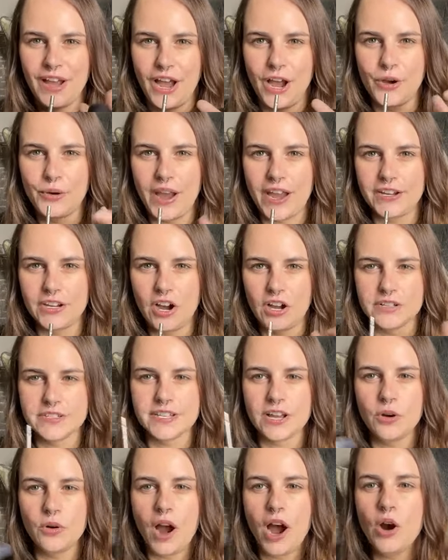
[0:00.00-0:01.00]
Okay, y'all.
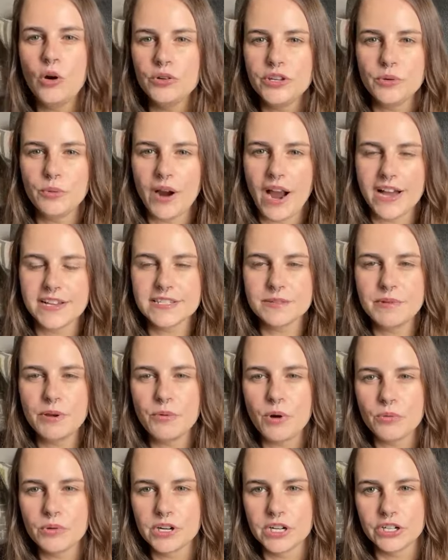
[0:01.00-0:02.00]
So, oh, you were asking me
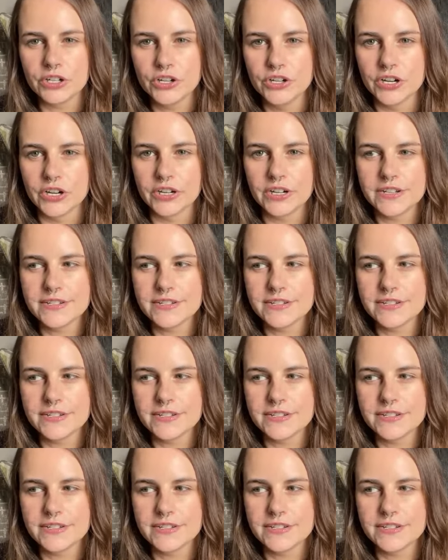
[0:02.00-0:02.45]
what we're going to cook.